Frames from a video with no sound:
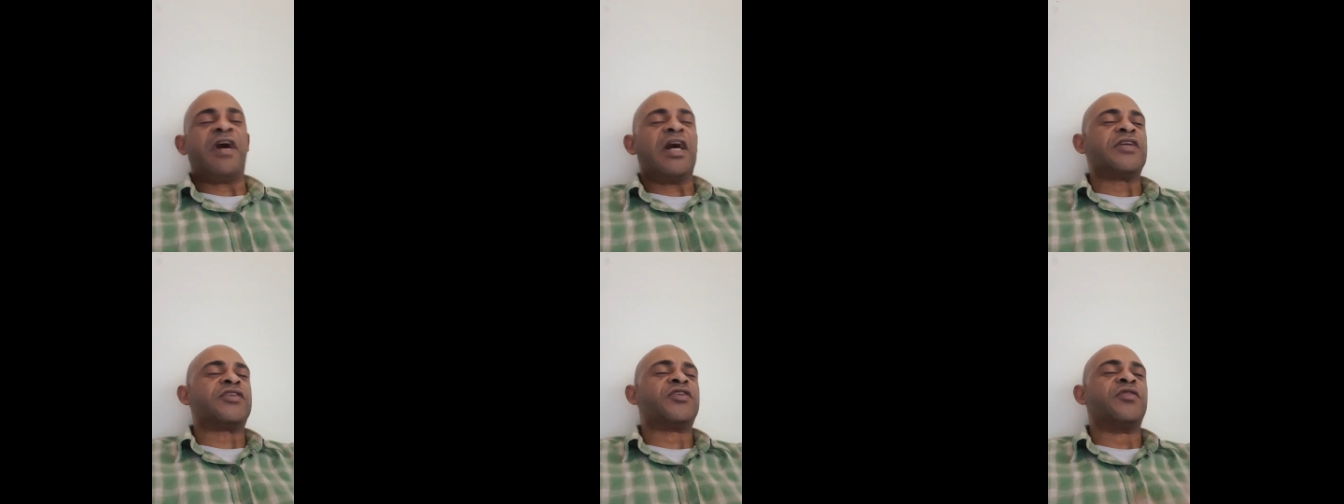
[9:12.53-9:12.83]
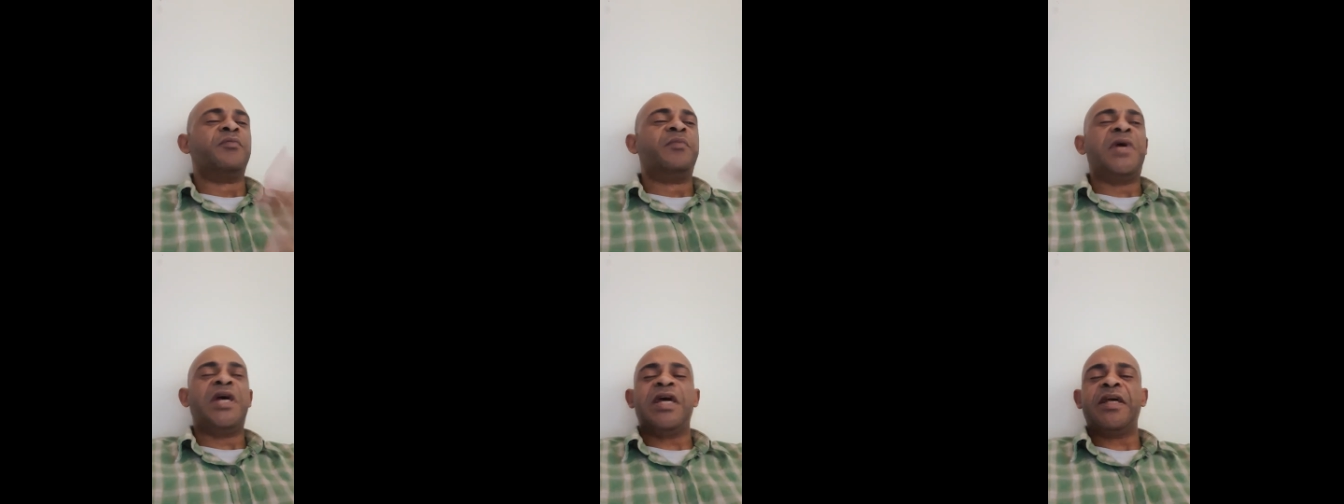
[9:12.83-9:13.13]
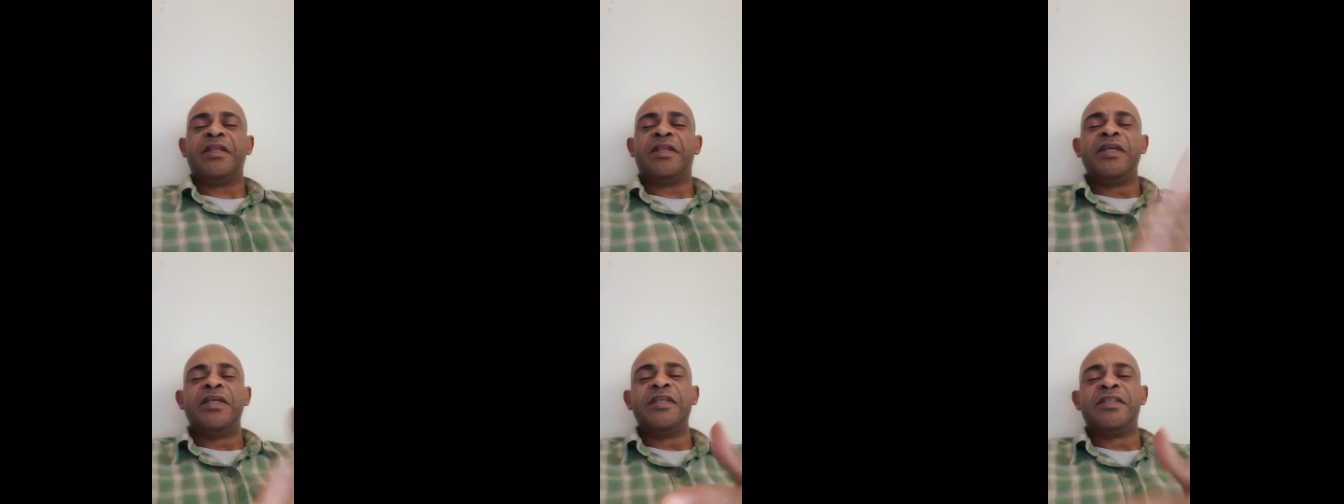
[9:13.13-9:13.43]
as to
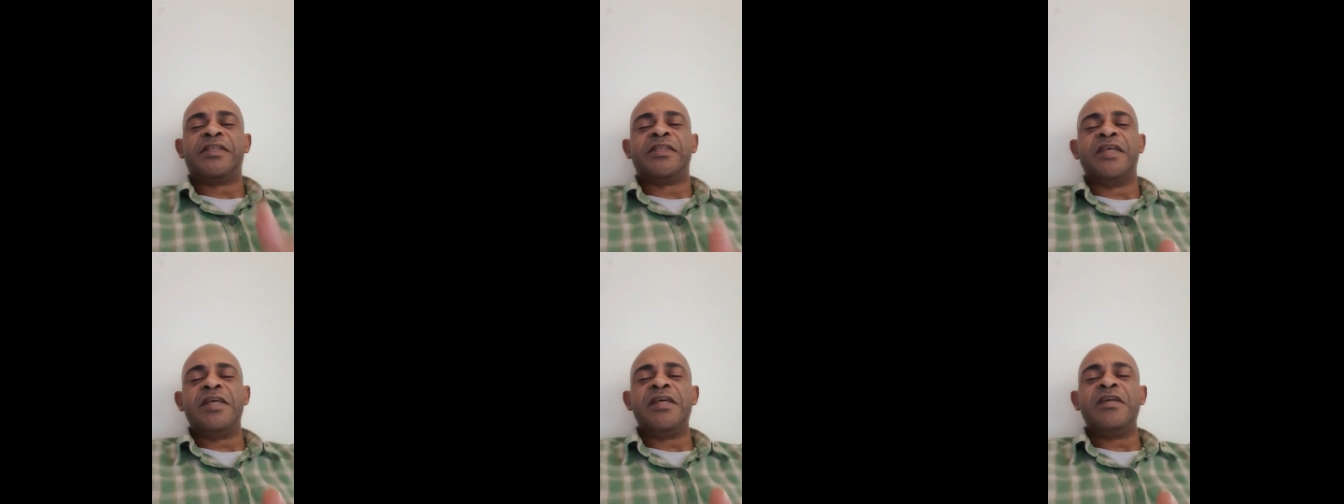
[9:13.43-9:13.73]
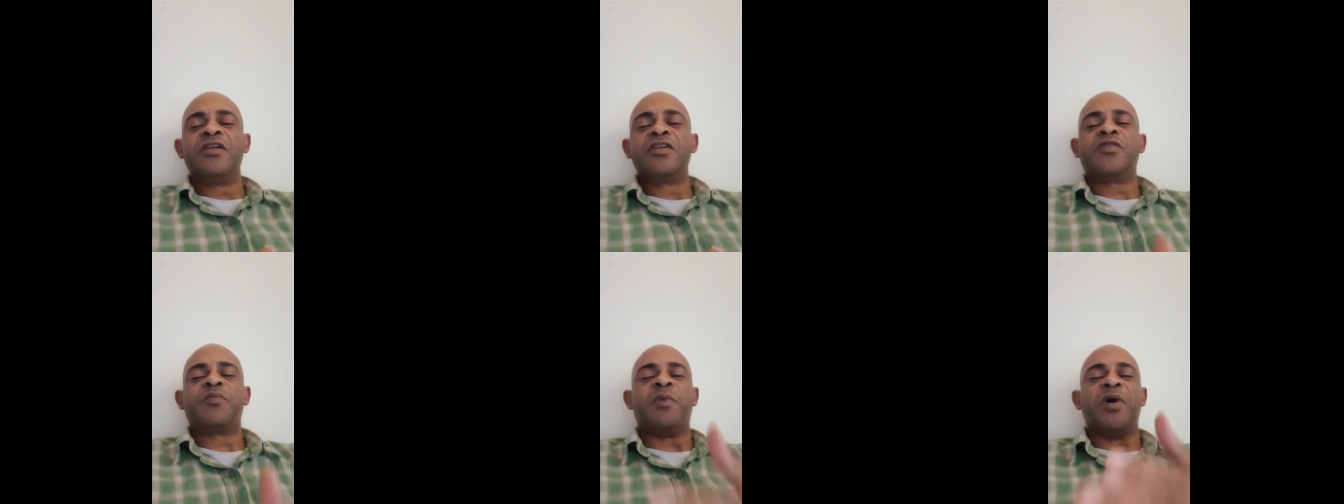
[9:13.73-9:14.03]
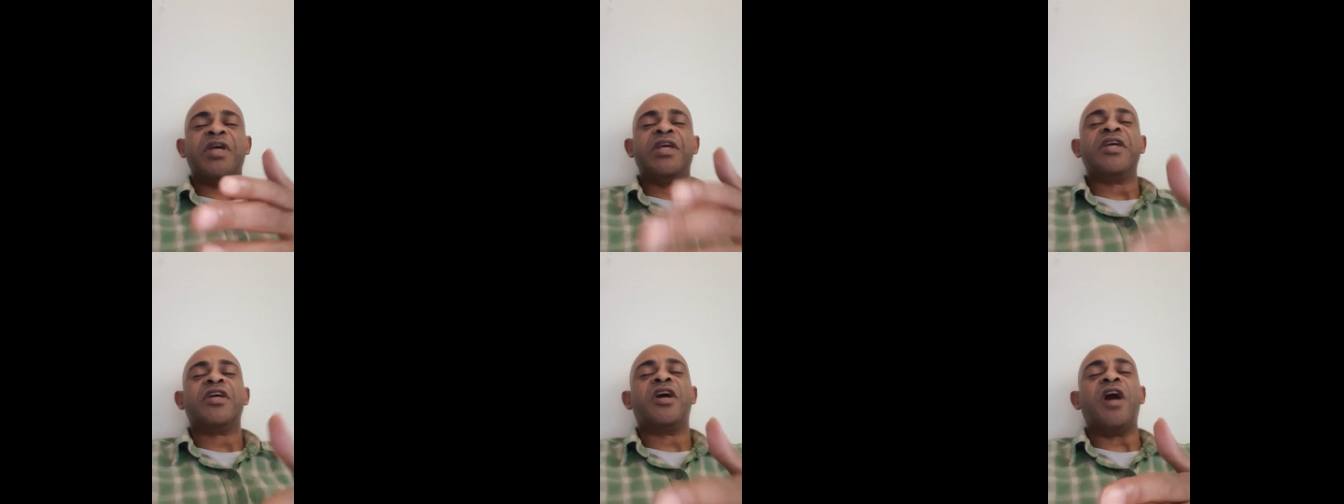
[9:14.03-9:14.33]
make these deals,
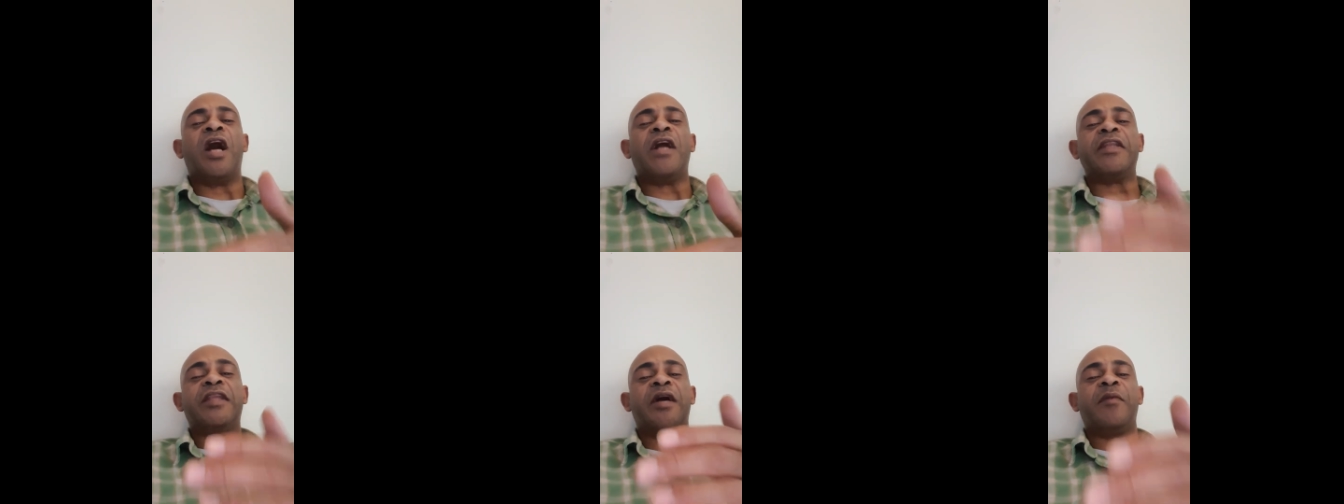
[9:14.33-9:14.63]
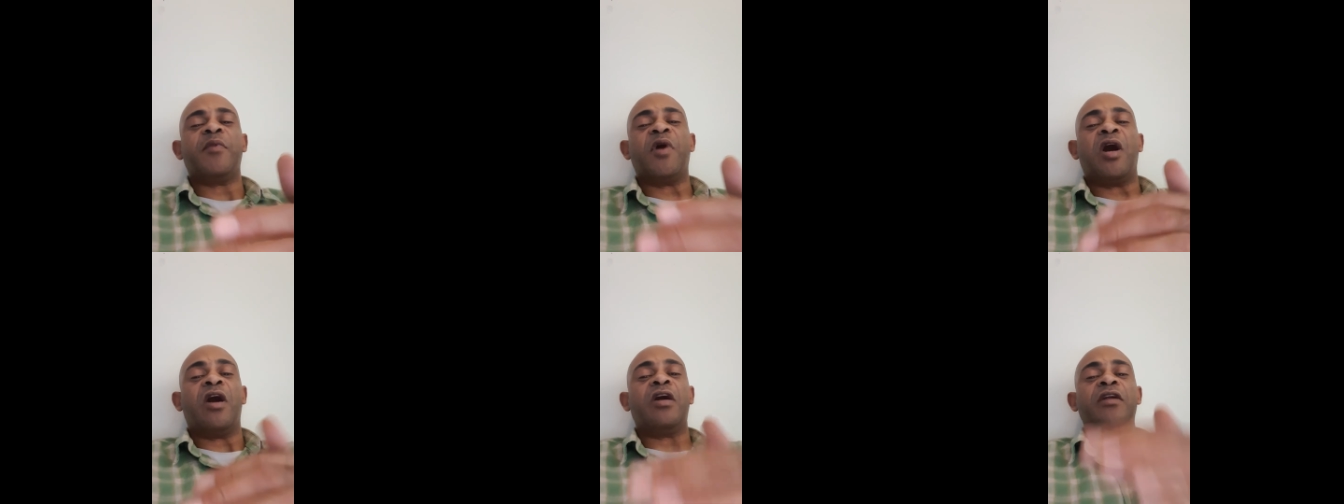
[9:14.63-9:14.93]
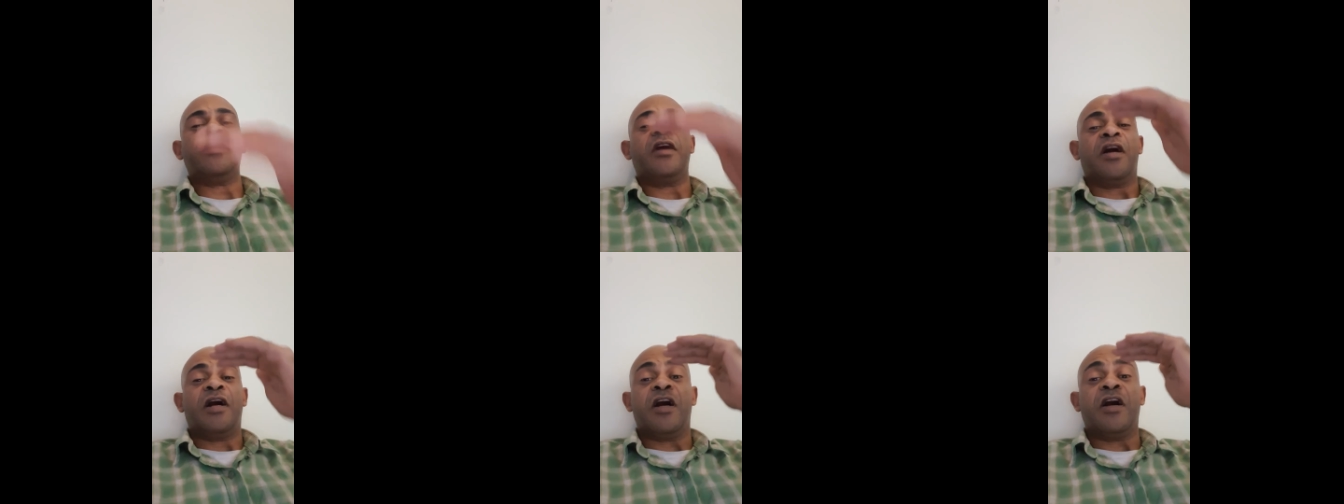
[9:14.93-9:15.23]
but he got them
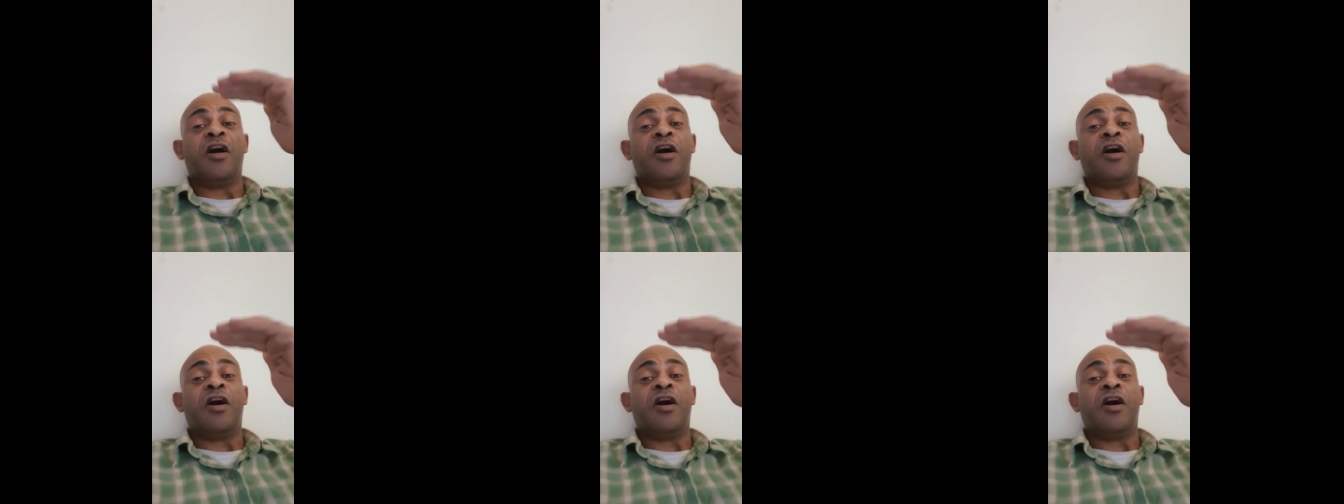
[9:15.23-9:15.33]
on